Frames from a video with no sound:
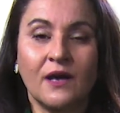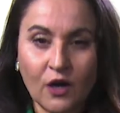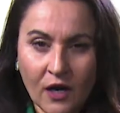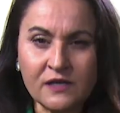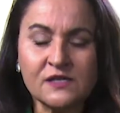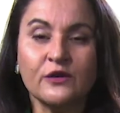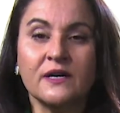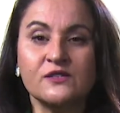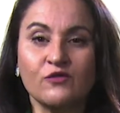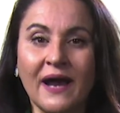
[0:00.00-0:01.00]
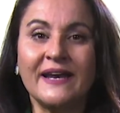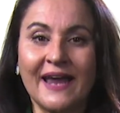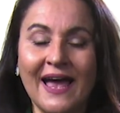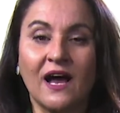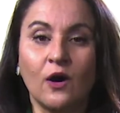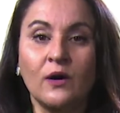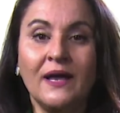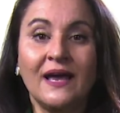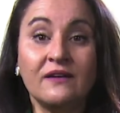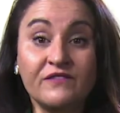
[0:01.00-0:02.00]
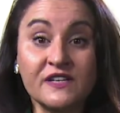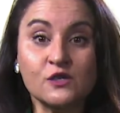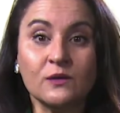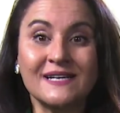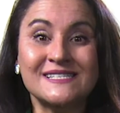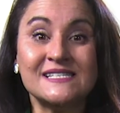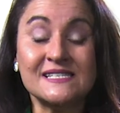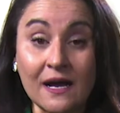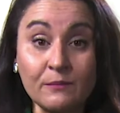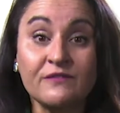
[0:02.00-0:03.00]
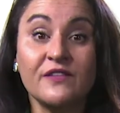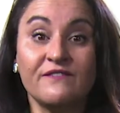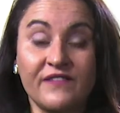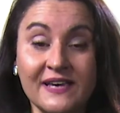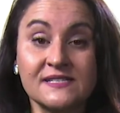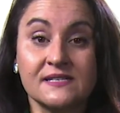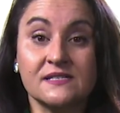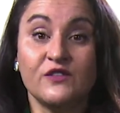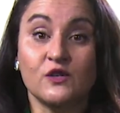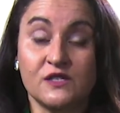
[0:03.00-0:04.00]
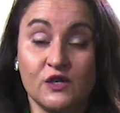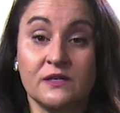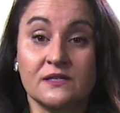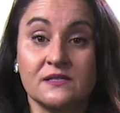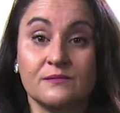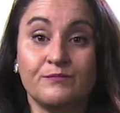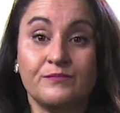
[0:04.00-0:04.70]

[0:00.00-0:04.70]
Close your eyes right now and visualize some of the faces of your students.